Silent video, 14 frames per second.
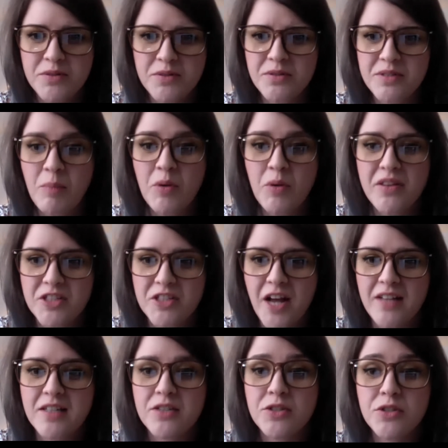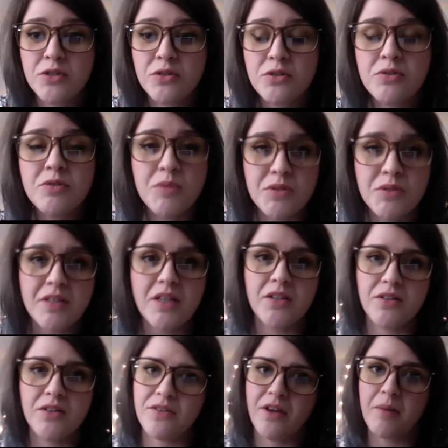So someone in the chat says, do you use music in
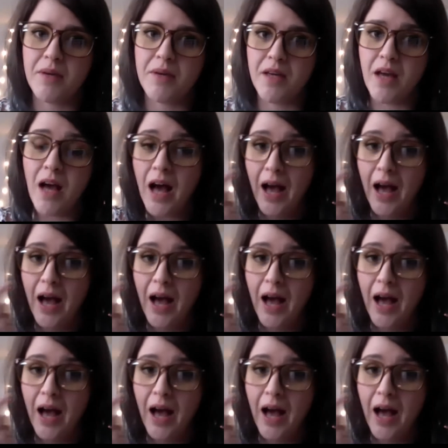your therapy?